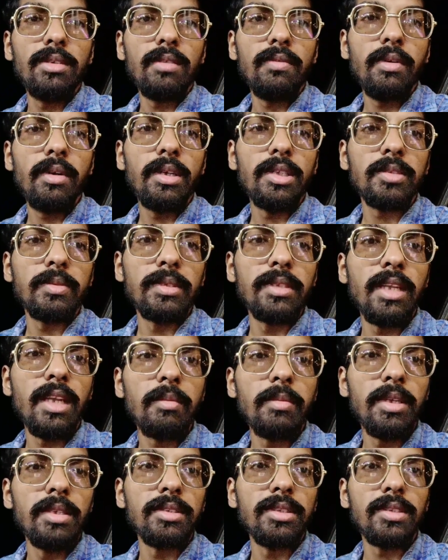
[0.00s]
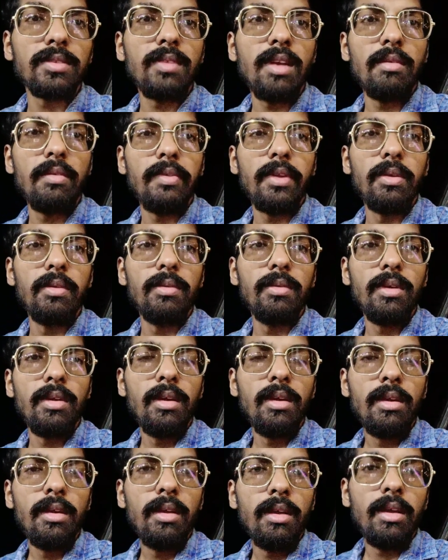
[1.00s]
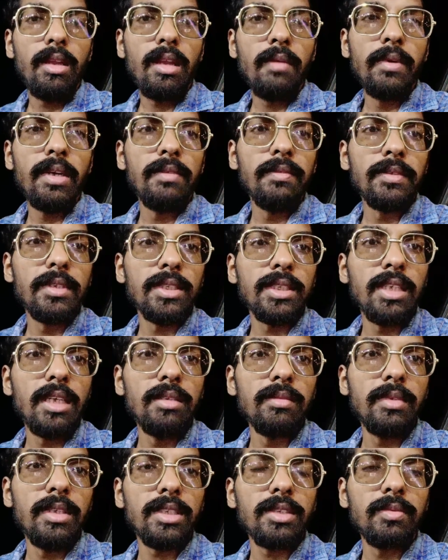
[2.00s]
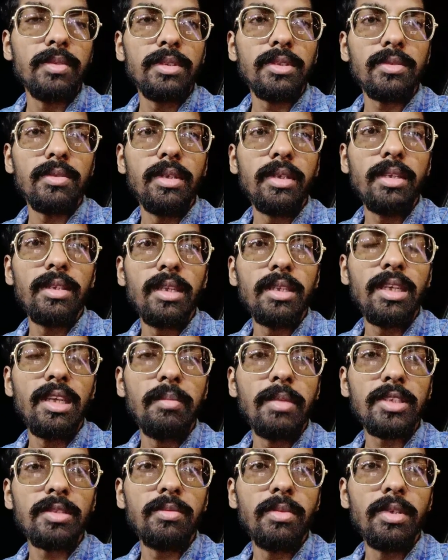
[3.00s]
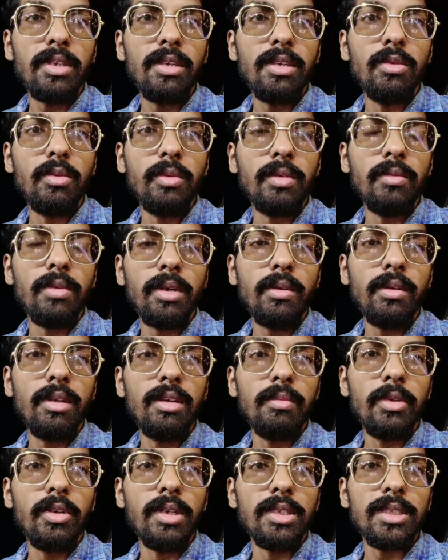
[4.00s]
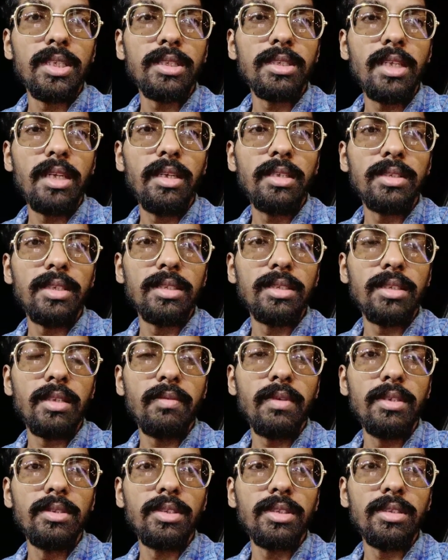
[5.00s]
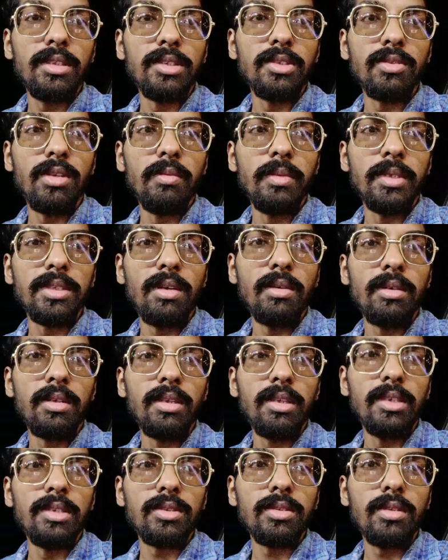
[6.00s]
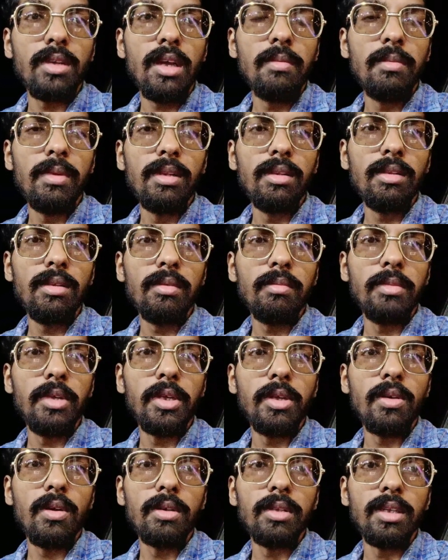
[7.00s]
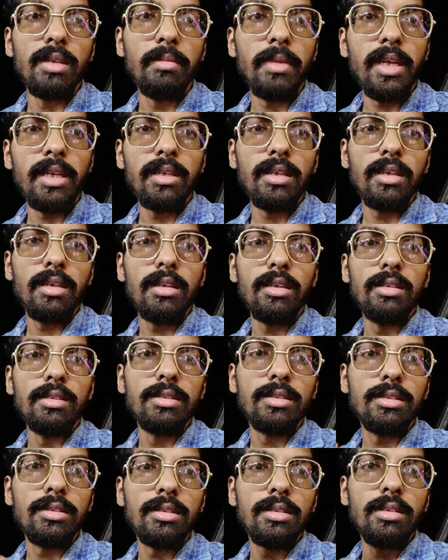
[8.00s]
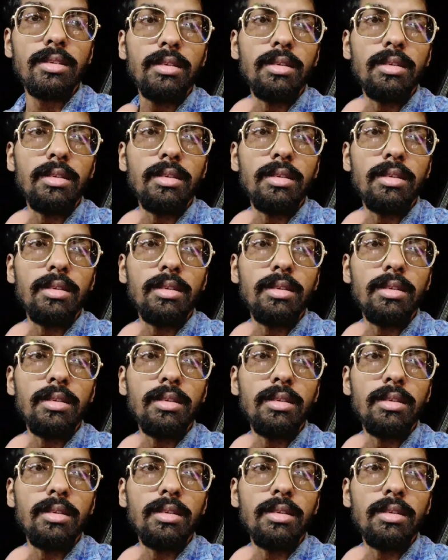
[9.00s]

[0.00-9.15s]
Don't forget to smash the like button, subscribe if you're new, and I will let you guys in the next one. So until then, keep exploring, keep doing what you love, because as 90 says, adventure is always out there. So I will meet you out there. Bye guys.